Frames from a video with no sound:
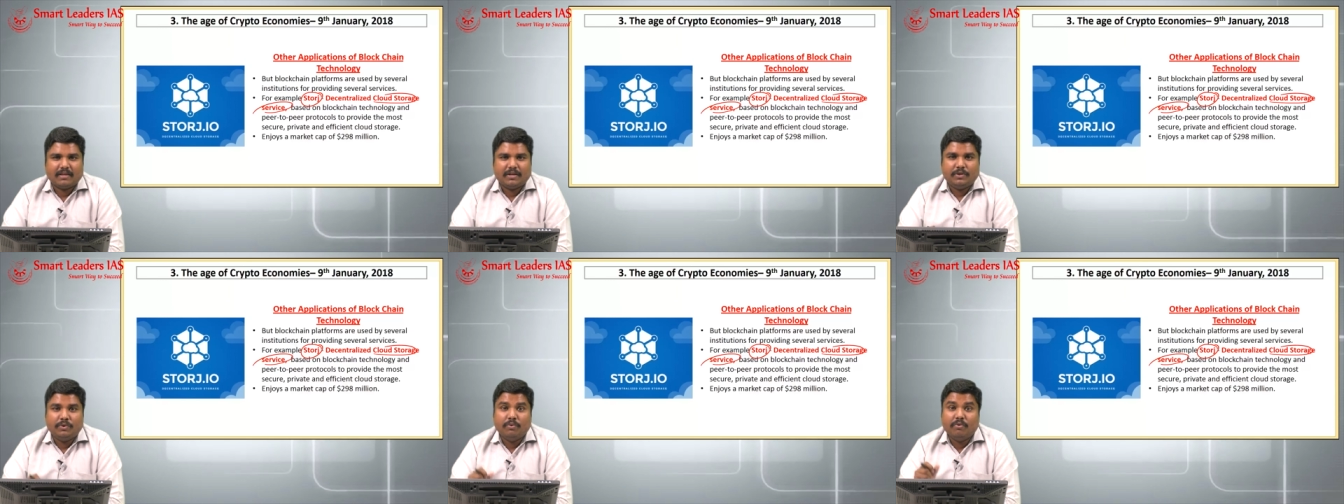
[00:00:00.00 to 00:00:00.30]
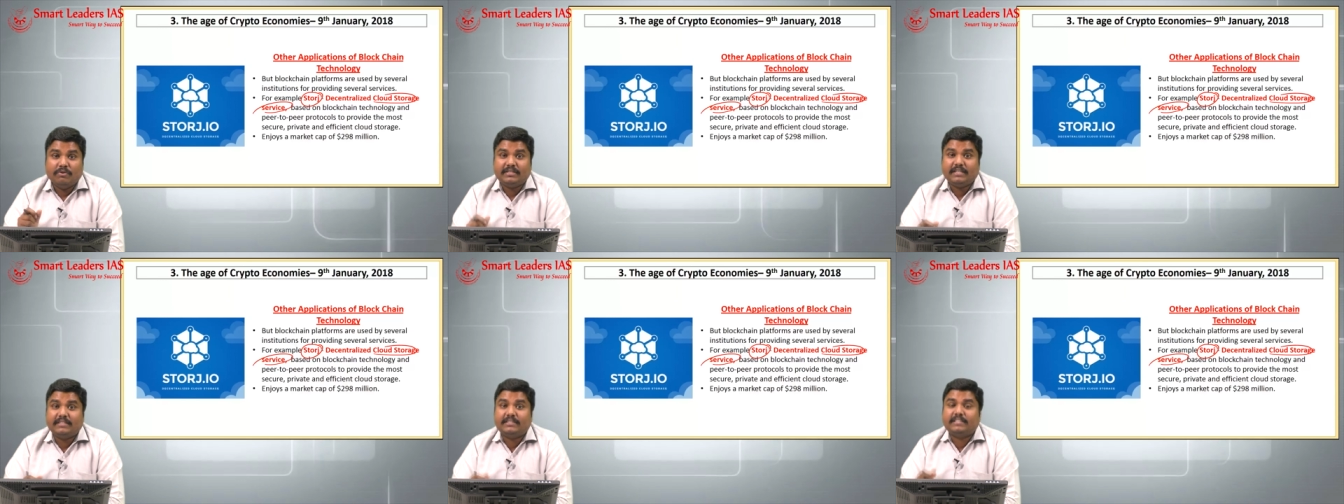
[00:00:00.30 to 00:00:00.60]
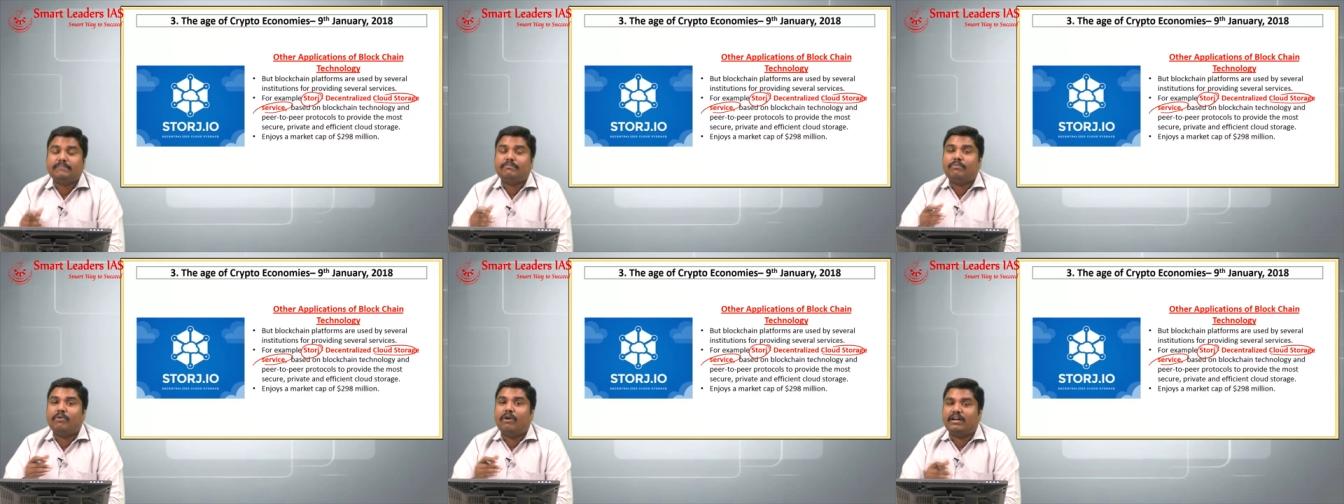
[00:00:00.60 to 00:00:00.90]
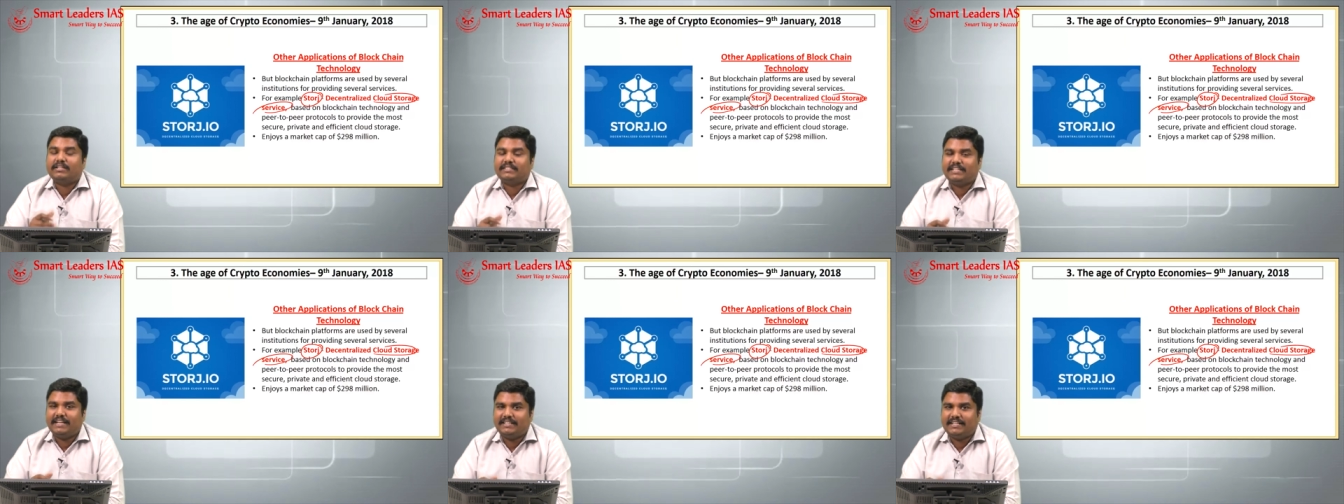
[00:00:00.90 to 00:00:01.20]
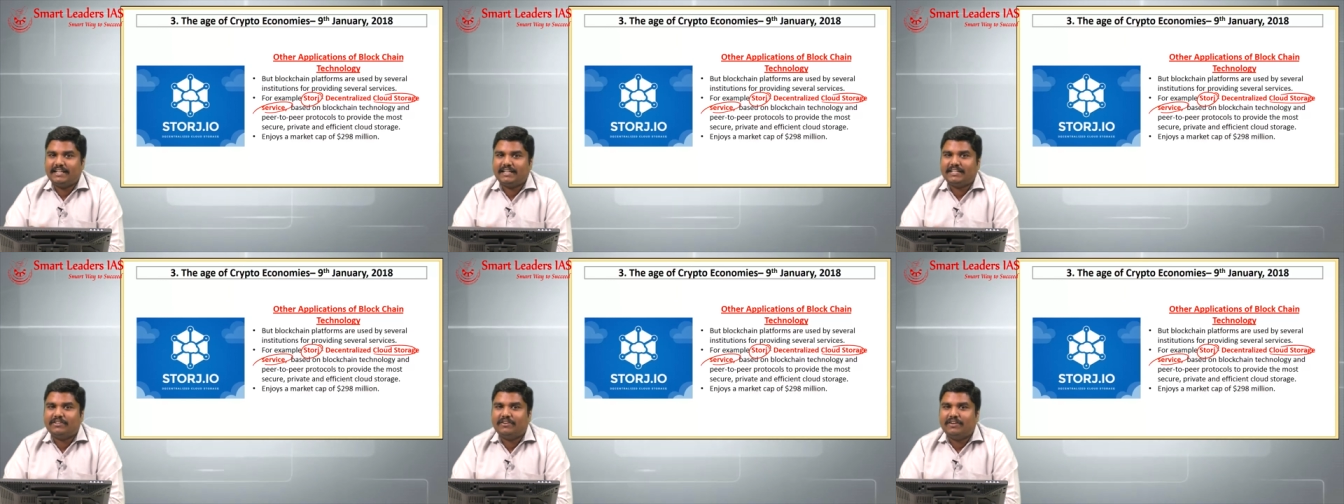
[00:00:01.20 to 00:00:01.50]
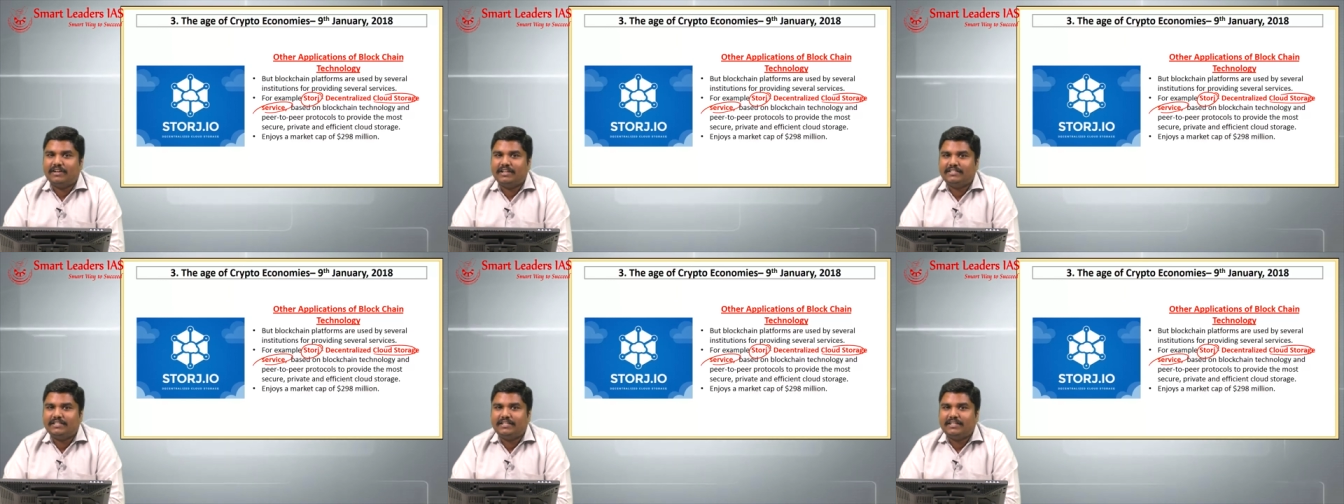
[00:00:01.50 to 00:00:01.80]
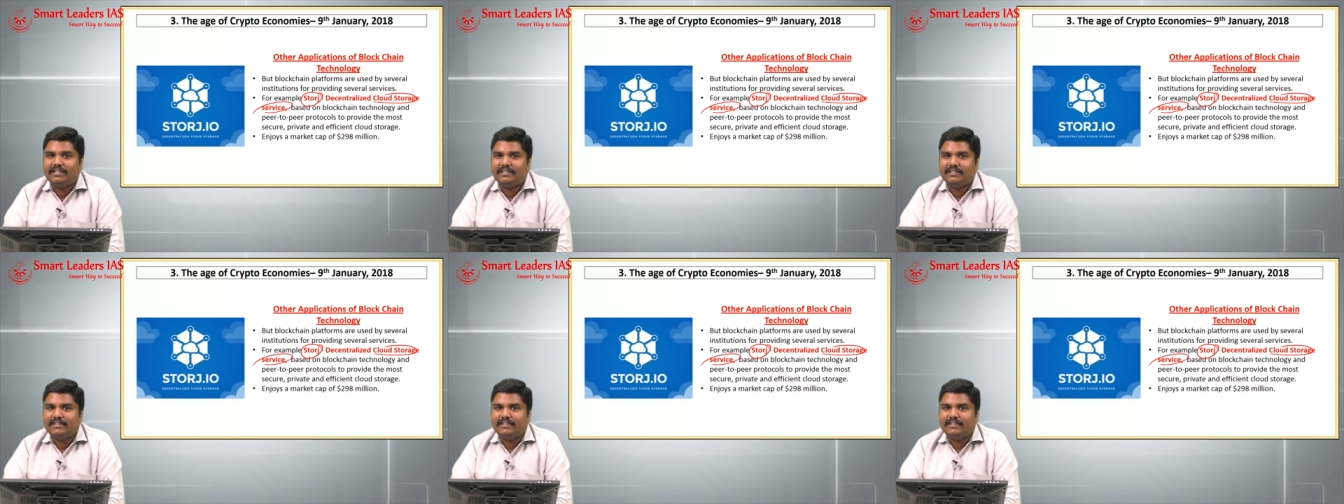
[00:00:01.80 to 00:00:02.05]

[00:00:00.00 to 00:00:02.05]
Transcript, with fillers: using this blockchain technology